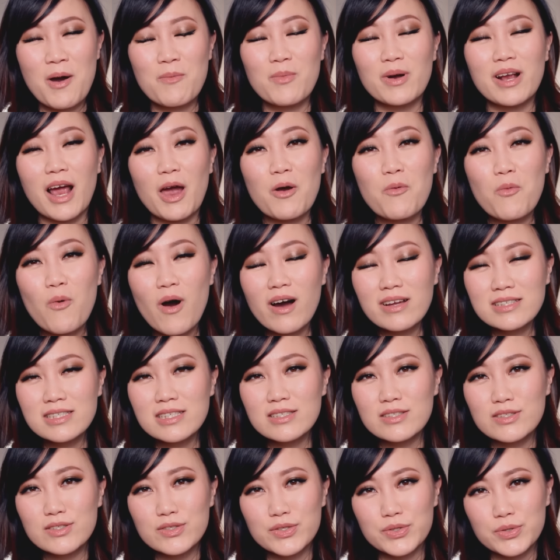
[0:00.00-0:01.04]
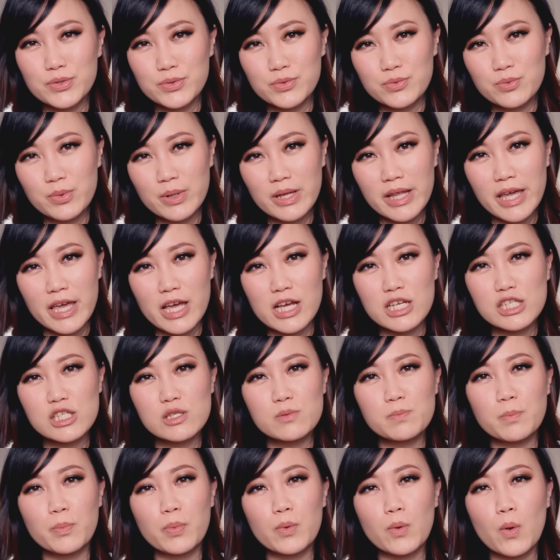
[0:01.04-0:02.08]
But I wanted to really
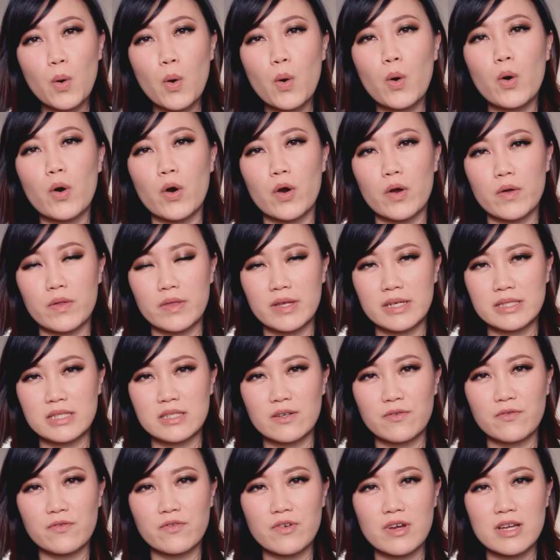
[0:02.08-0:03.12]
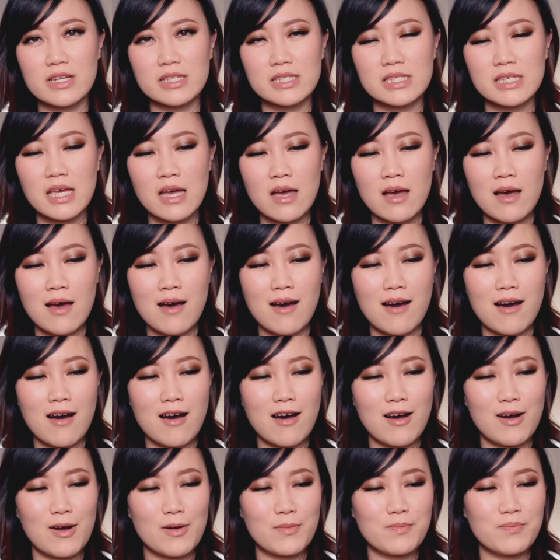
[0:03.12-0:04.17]
explore the different,
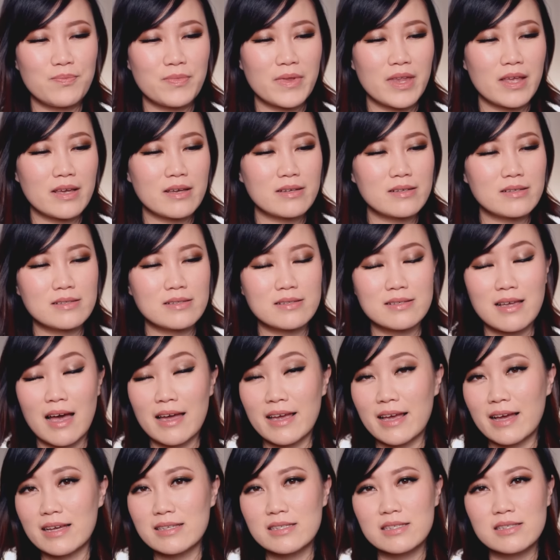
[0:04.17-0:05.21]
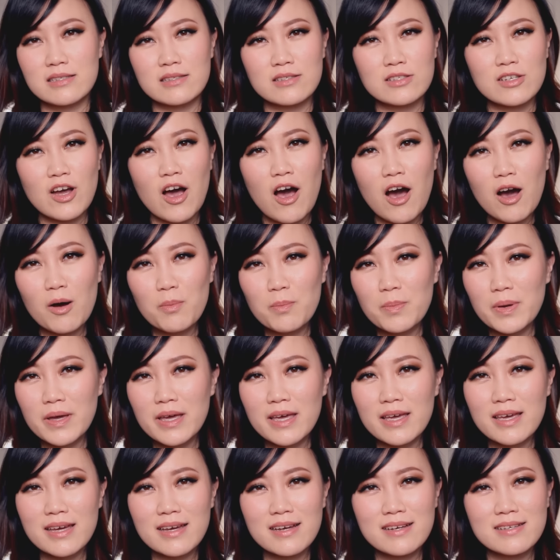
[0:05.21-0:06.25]
um, I guess,
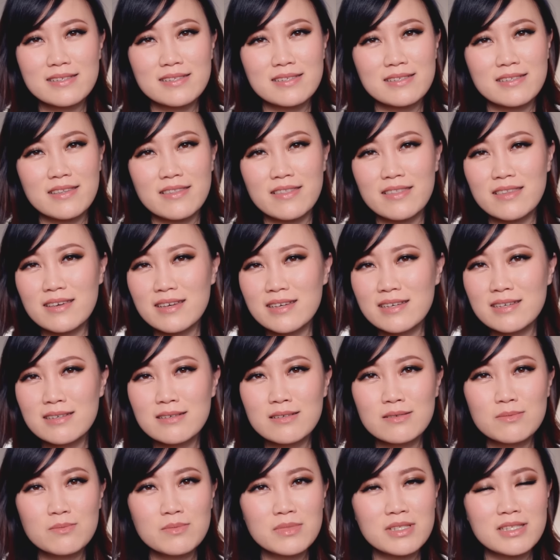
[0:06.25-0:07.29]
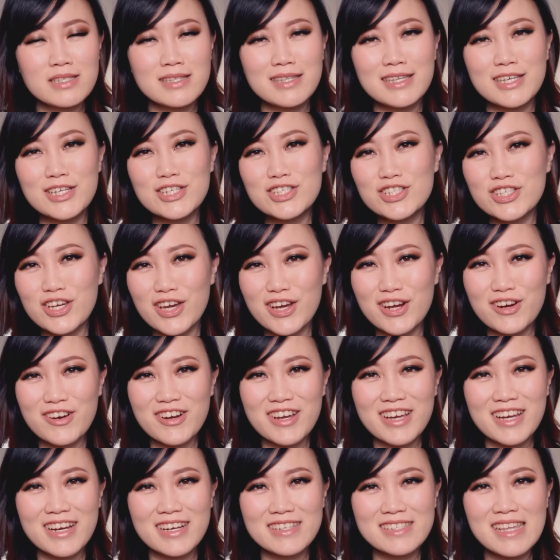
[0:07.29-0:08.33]
topics, themes, niche
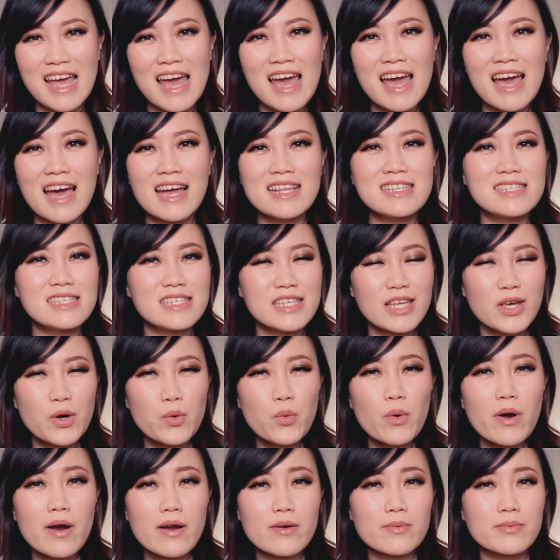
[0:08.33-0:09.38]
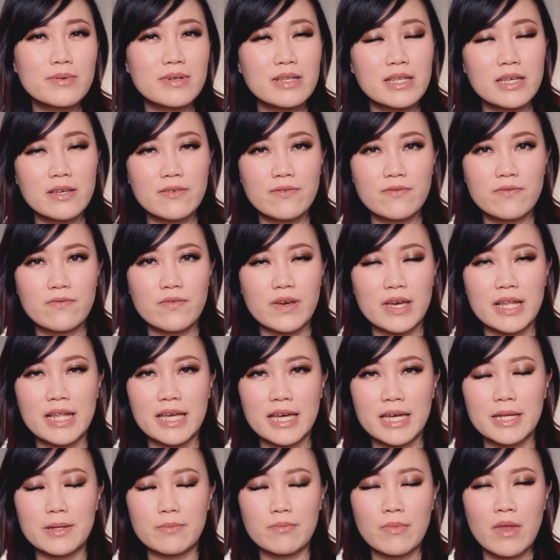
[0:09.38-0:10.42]
areas, and see where I really fit
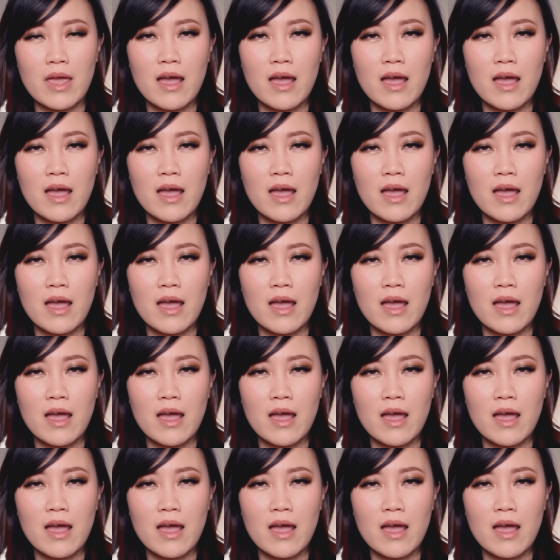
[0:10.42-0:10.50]
in.